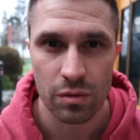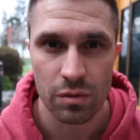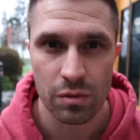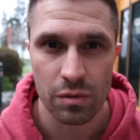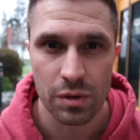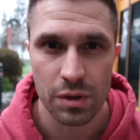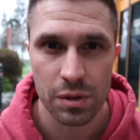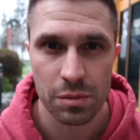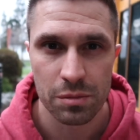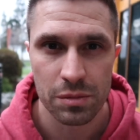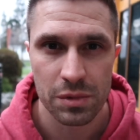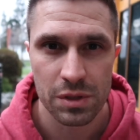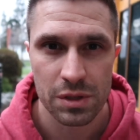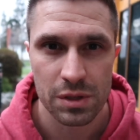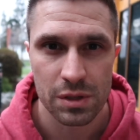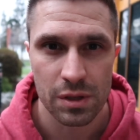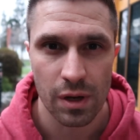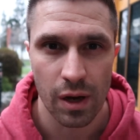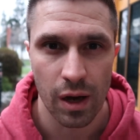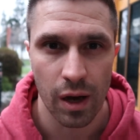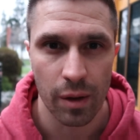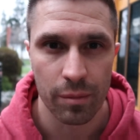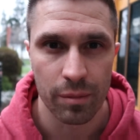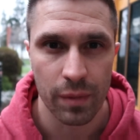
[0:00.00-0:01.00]
rims.
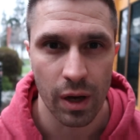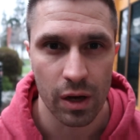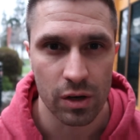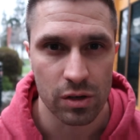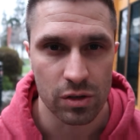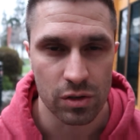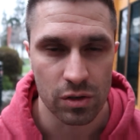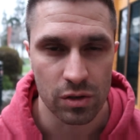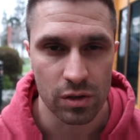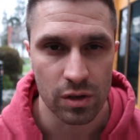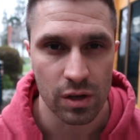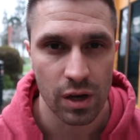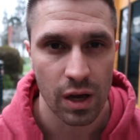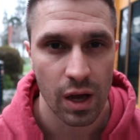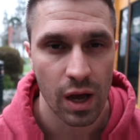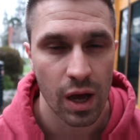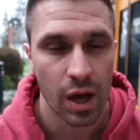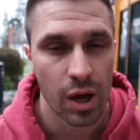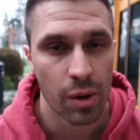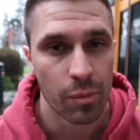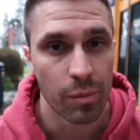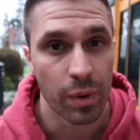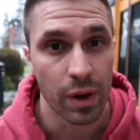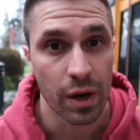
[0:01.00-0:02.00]
I'm not sure,
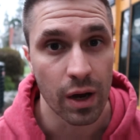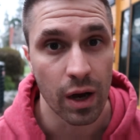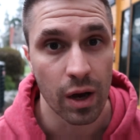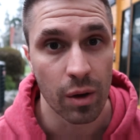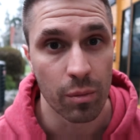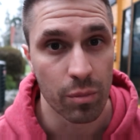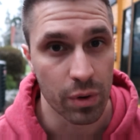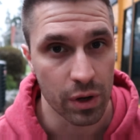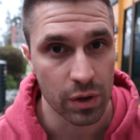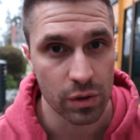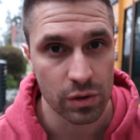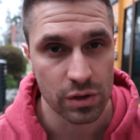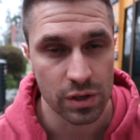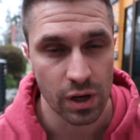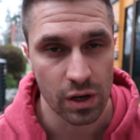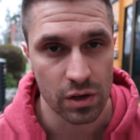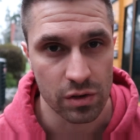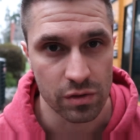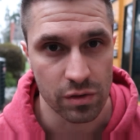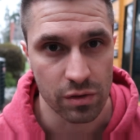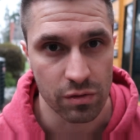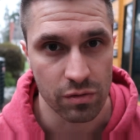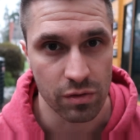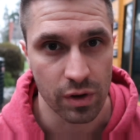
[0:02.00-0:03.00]
but brand new
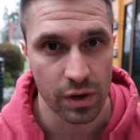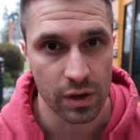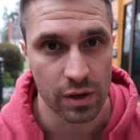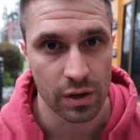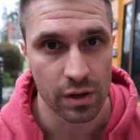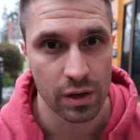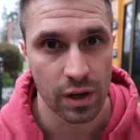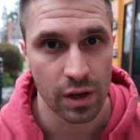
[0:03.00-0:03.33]
tires for the front,